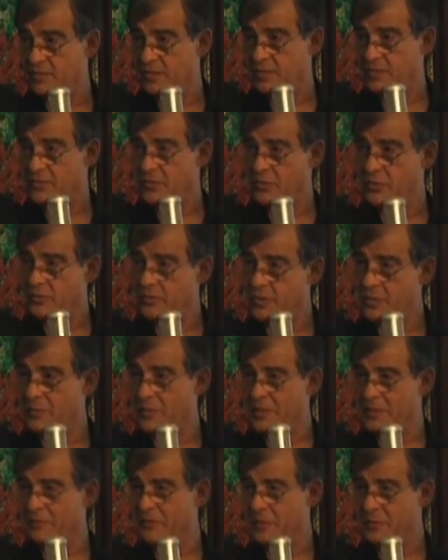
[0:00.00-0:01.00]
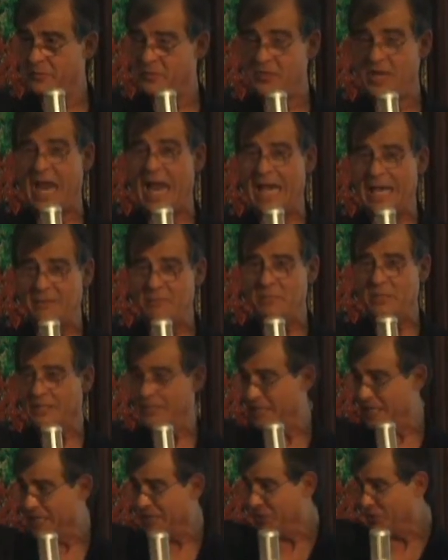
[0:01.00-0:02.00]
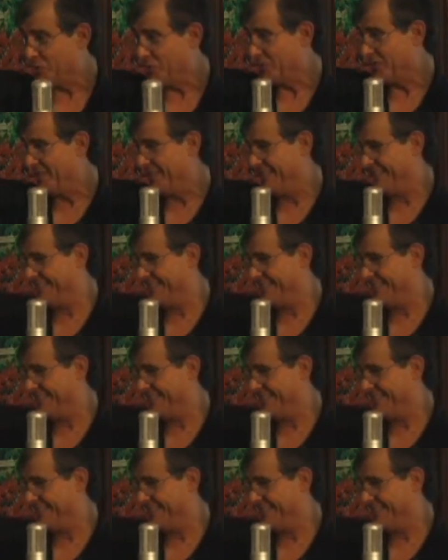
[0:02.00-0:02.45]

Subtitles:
So to think of them as admin angels.